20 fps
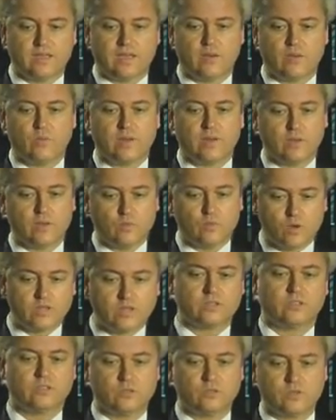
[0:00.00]
and really
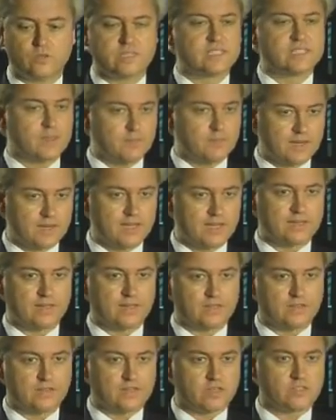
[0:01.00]
want to assimilate
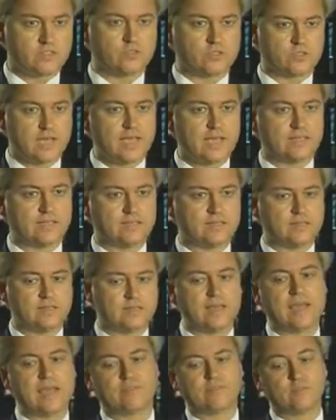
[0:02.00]
in the Dutch society,
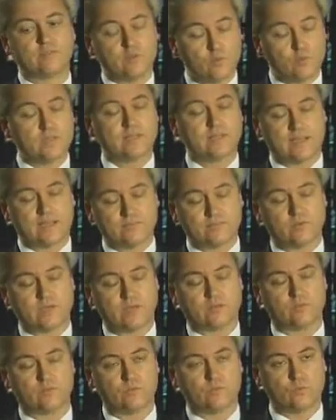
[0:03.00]
they have to
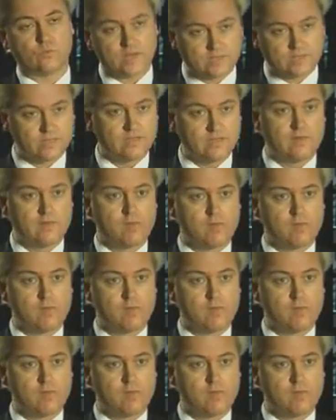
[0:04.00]
get rid